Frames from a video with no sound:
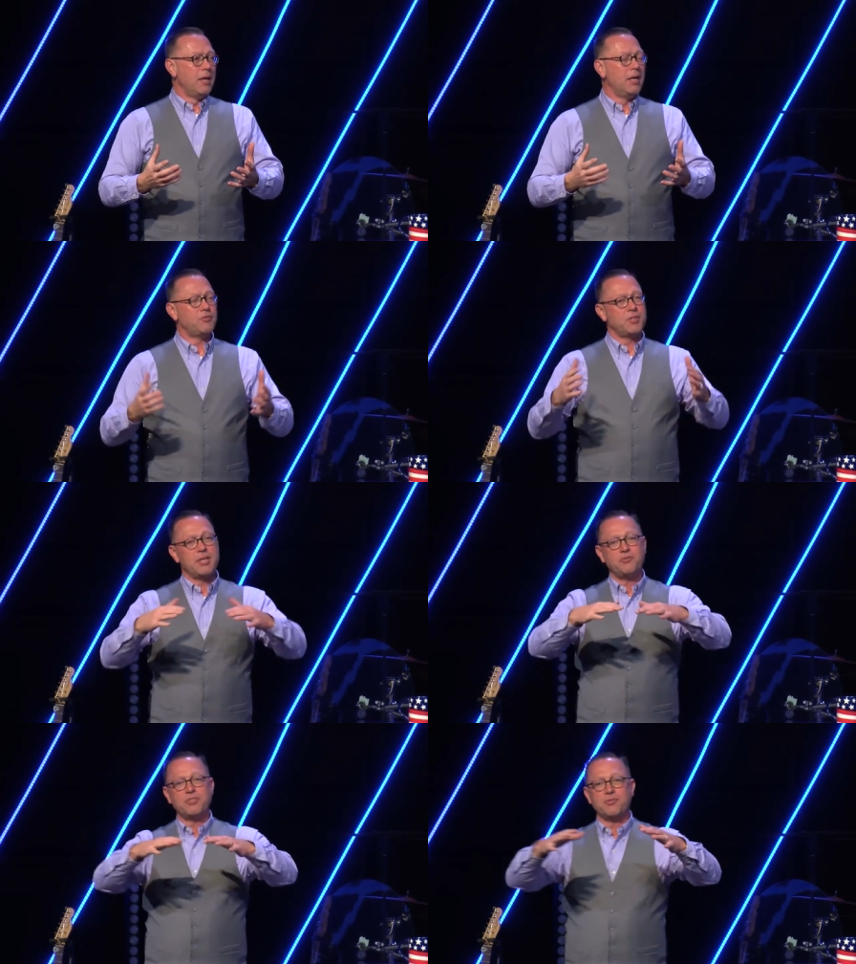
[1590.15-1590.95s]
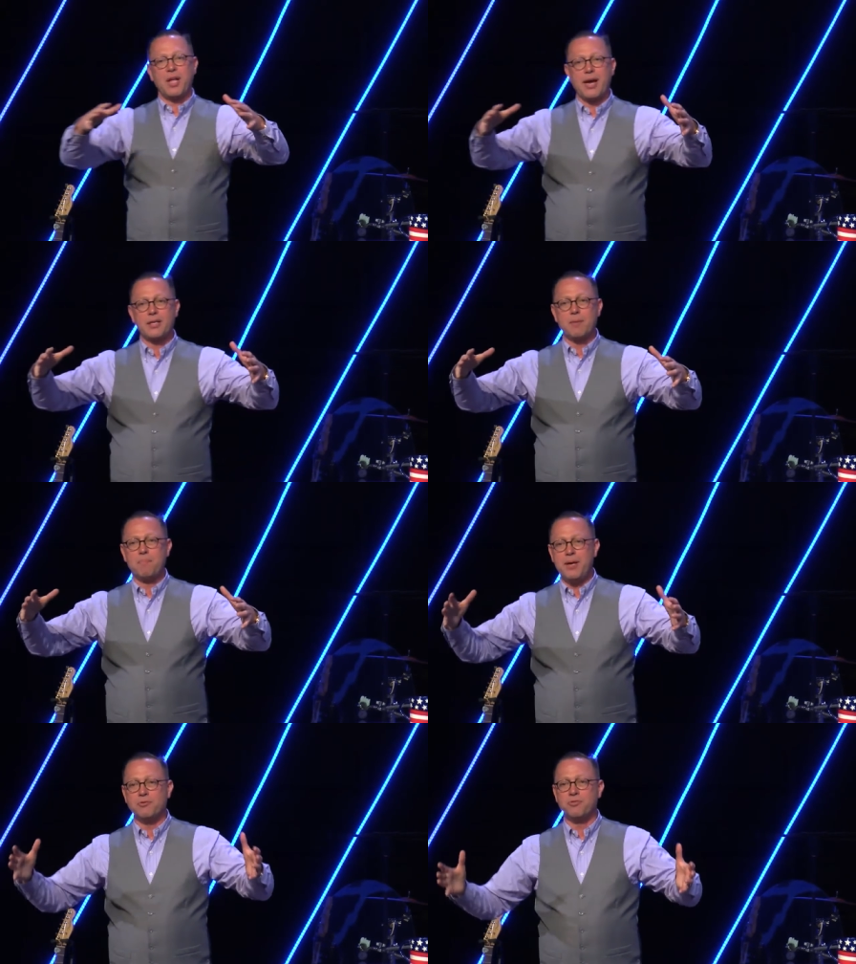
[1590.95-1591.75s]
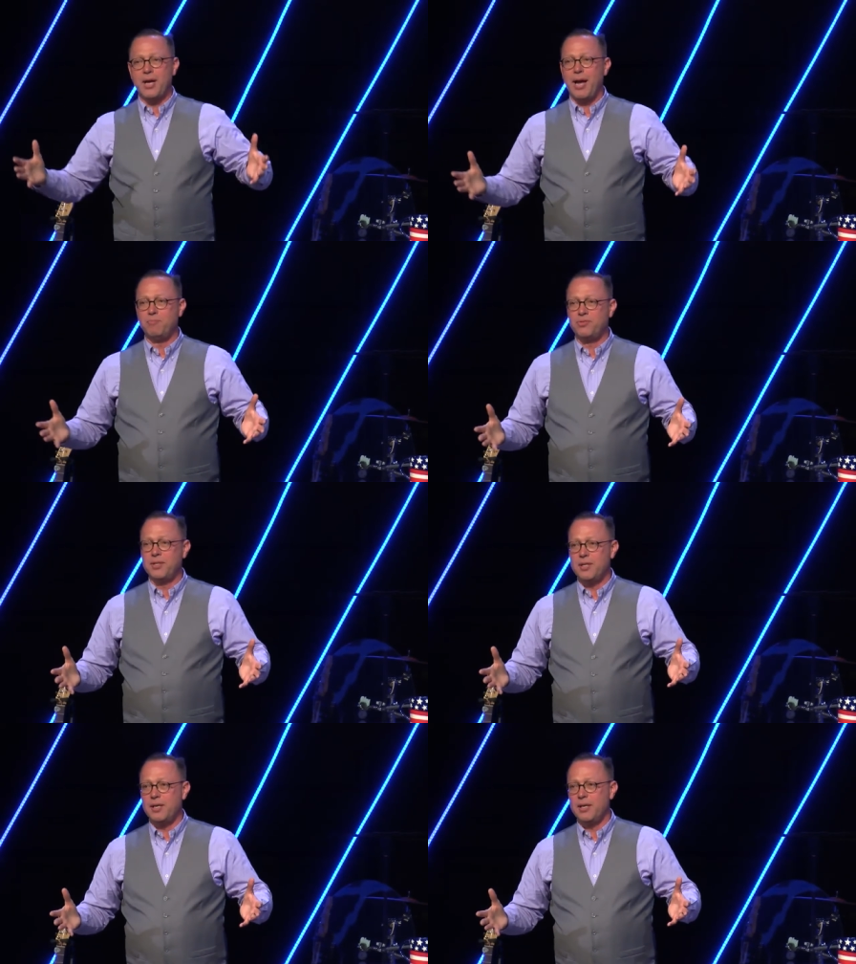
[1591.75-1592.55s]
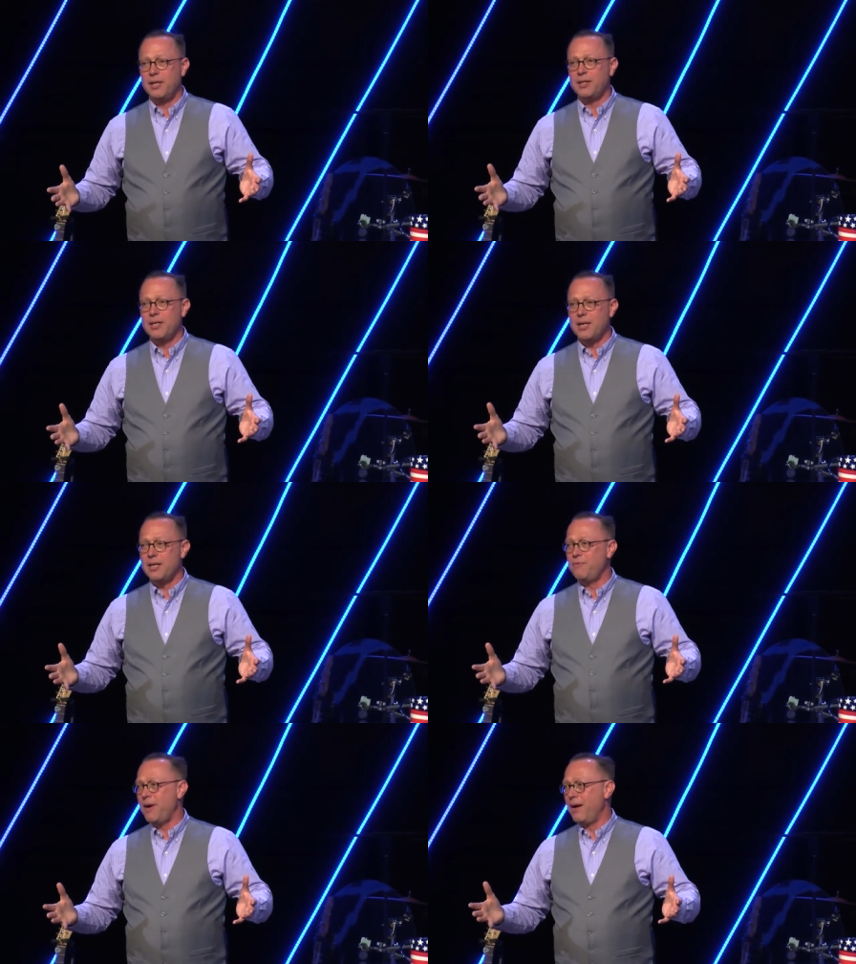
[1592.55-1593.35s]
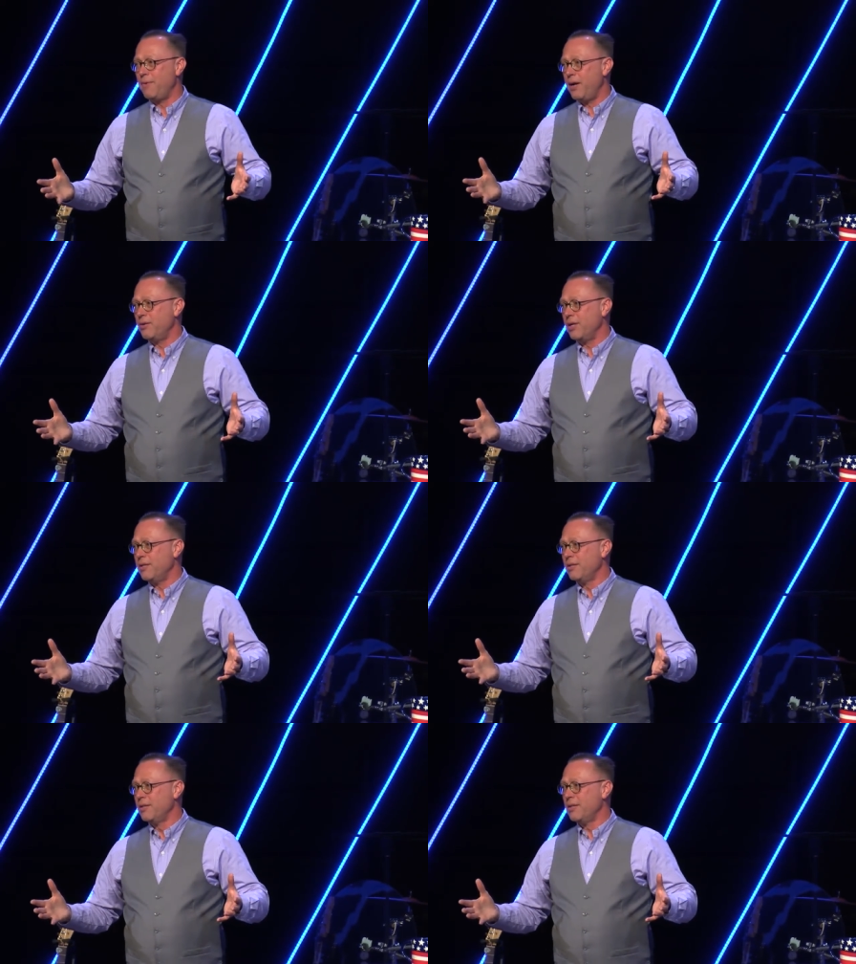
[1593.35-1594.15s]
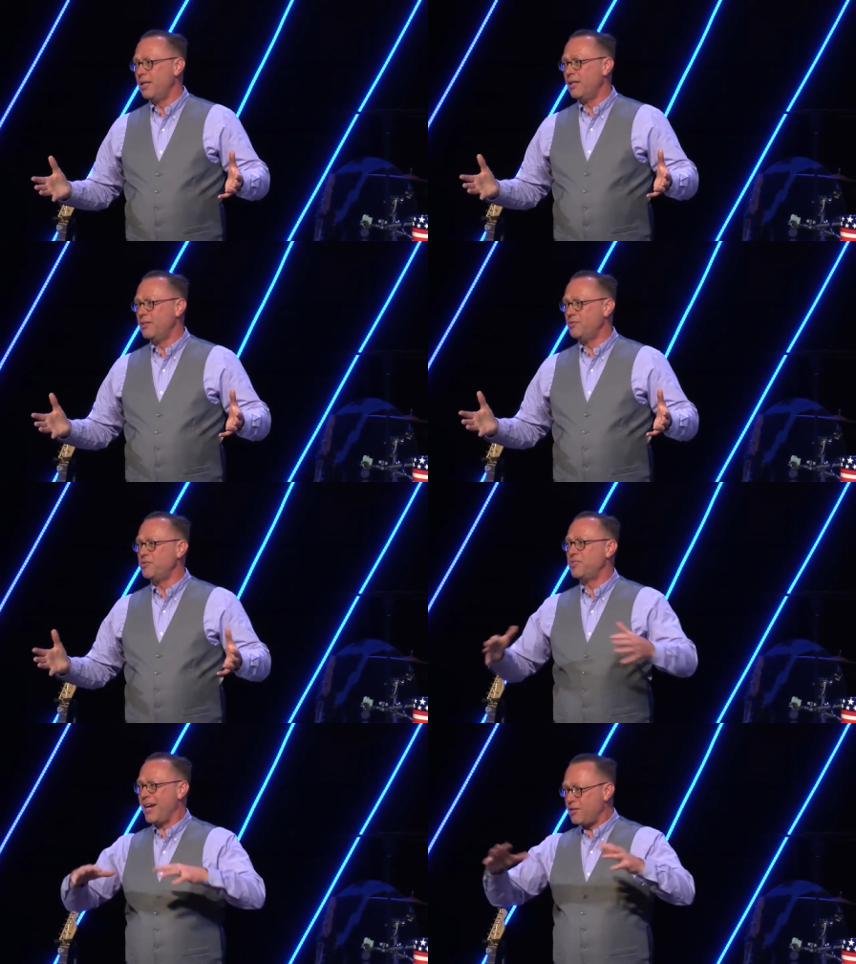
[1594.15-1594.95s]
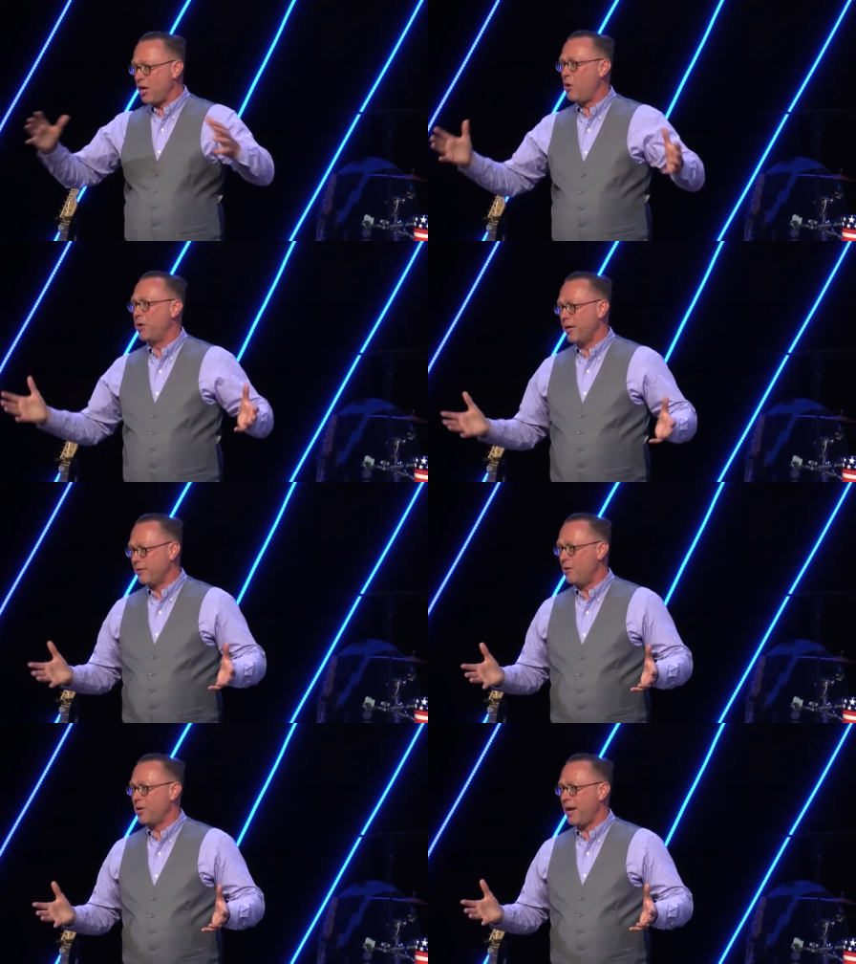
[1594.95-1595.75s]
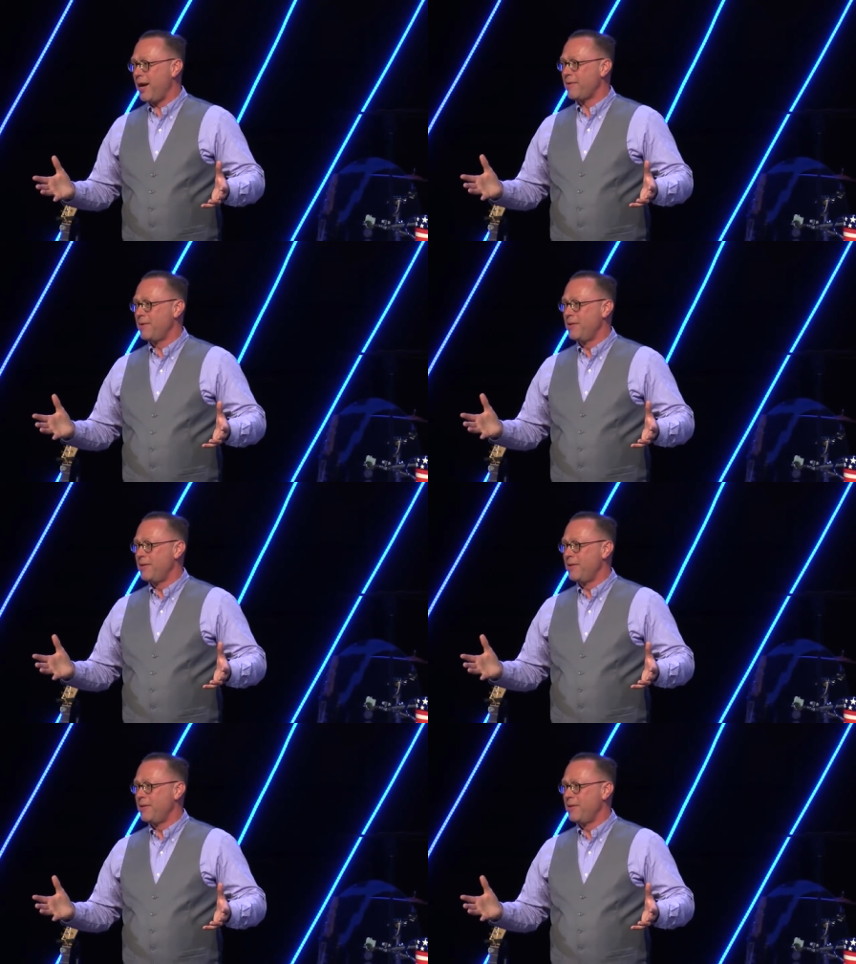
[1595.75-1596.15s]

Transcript: Listen, this is like the pit stops at the, at the Indy 500. This is Daytona, okay?